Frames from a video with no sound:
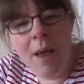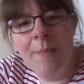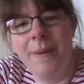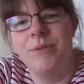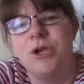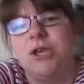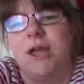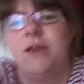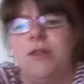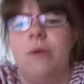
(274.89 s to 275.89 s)
I'm absolutely
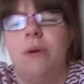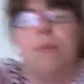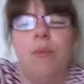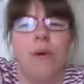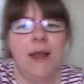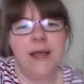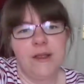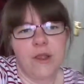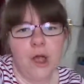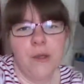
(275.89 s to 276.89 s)
shattered though and I'm
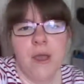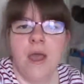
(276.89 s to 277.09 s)
boiling, so